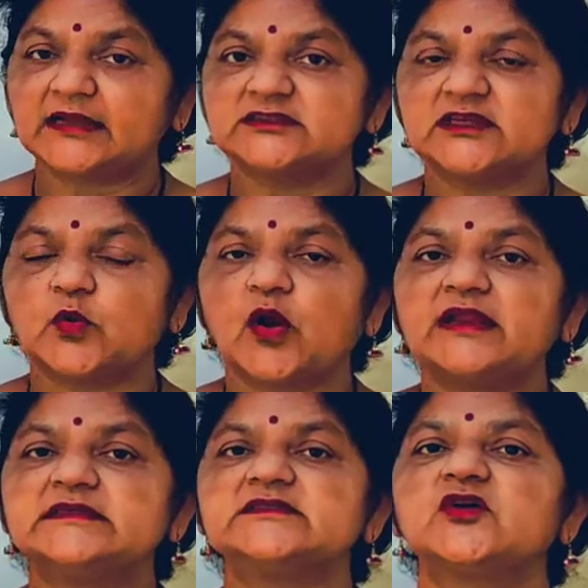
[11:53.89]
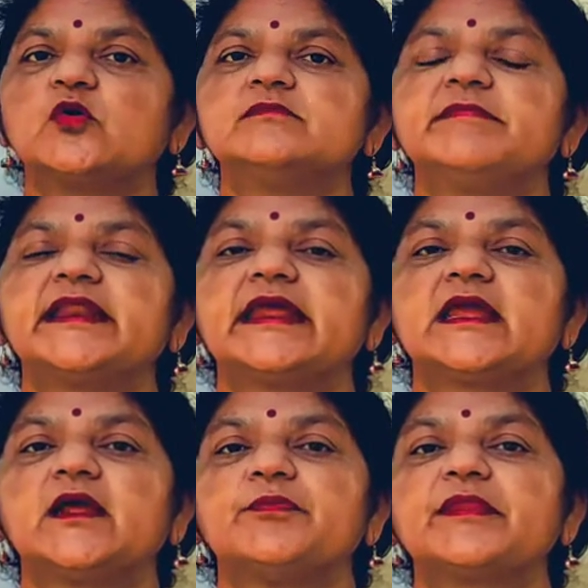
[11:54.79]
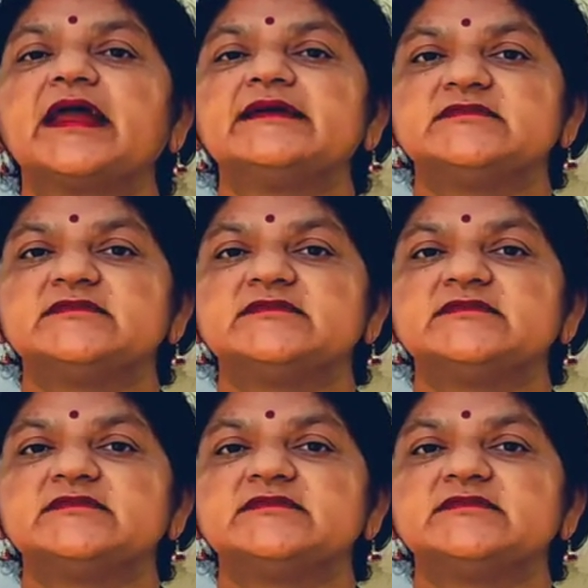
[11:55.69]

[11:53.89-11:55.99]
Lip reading: So the child is wondering